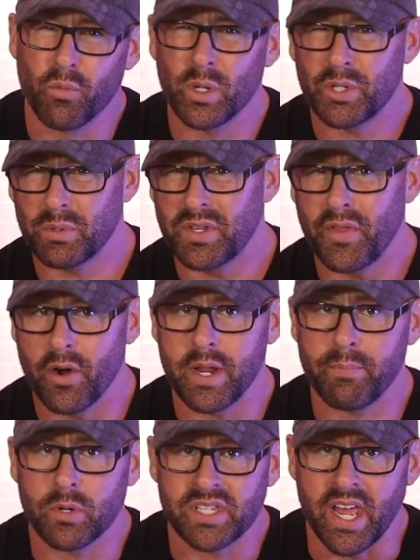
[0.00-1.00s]
which was
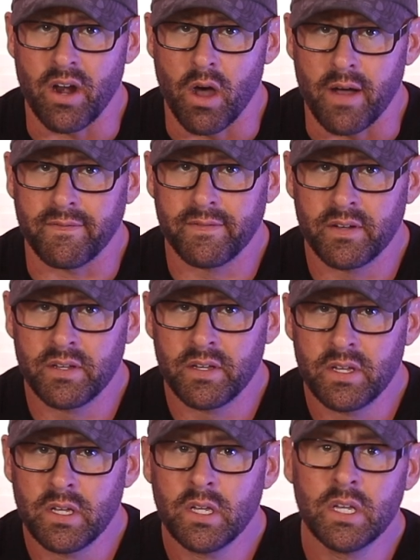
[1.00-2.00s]
30% off.
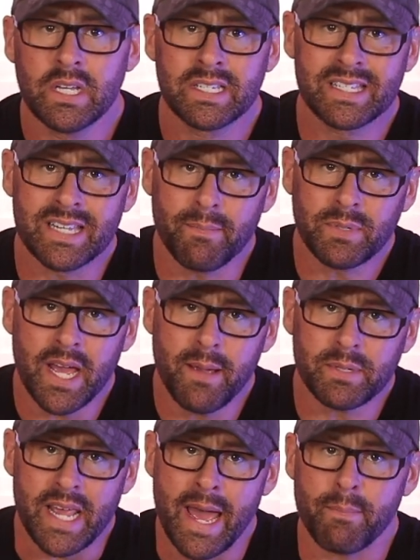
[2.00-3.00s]

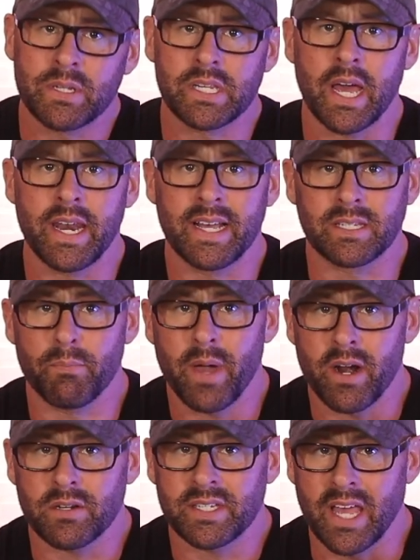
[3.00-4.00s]
Sometimes Amazon has a
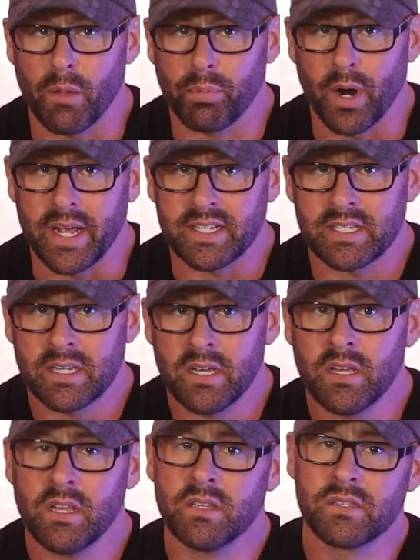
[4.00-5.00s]
better sale price.
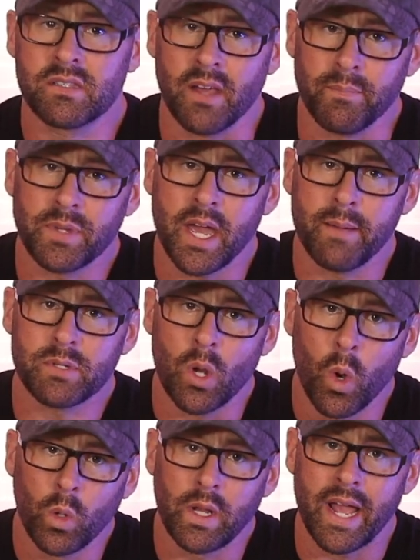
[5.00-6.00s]
Sometimes
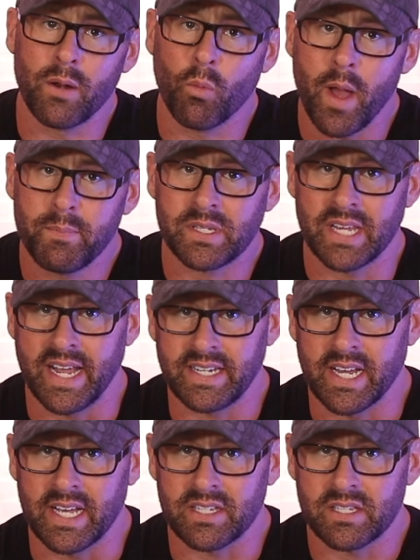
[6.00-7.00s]
Olight website
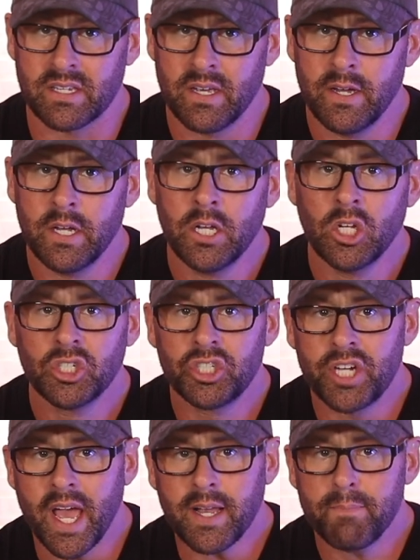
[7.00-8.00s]
does.
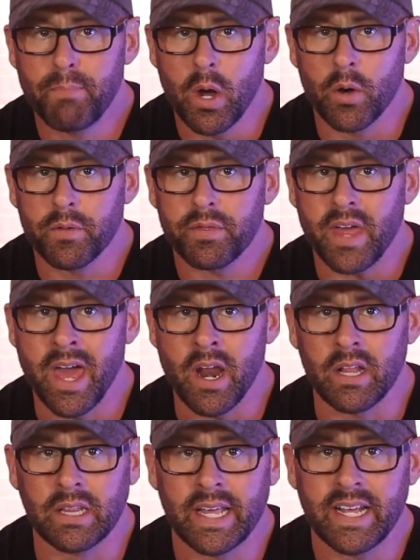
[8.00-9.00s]
Check both, and
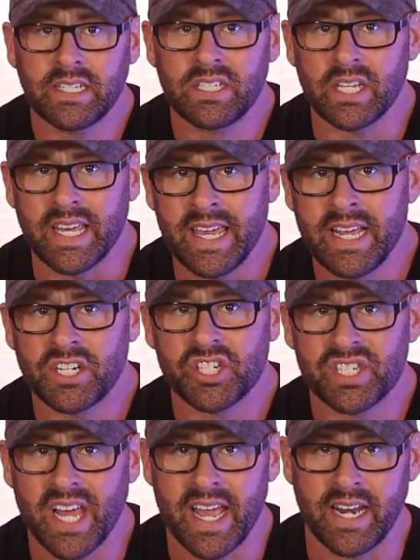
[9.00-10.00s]
I'll link to each
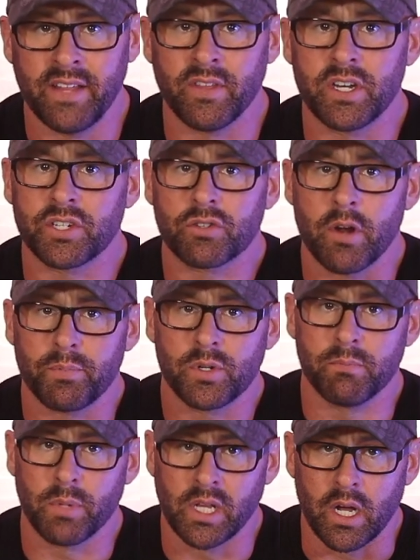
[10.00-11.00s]
site in the
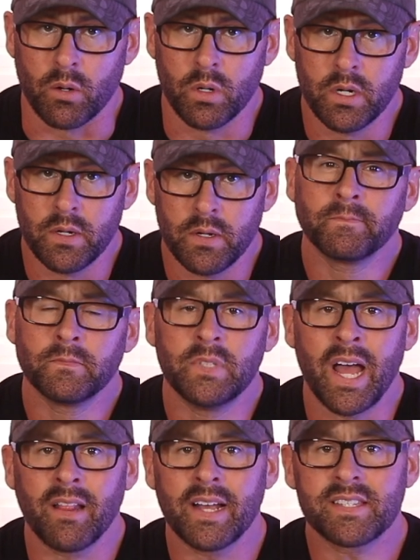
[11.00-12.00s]
description below.
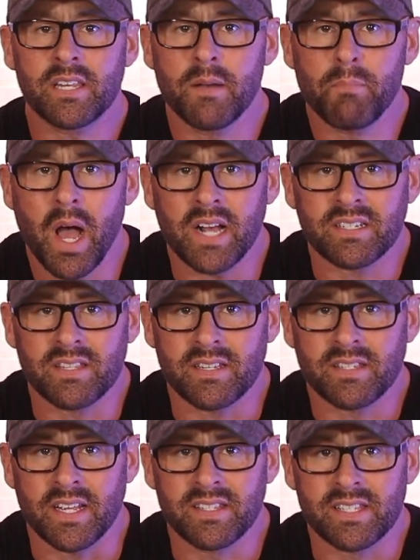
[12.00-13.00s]
Now let's unbox
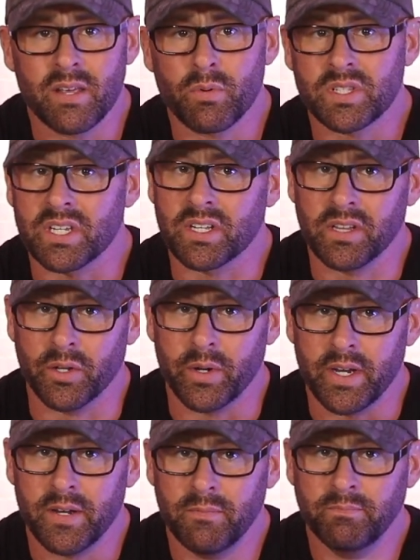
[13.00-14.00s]
this and see what's
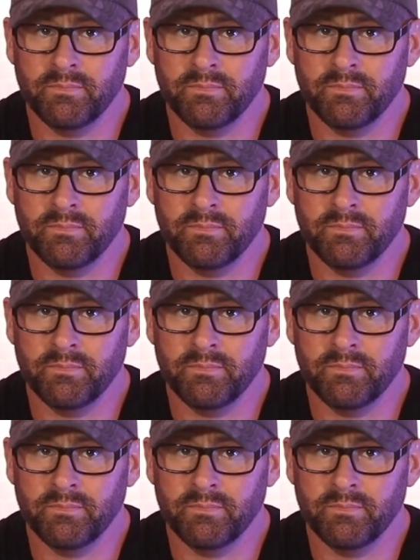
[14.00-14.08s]
included.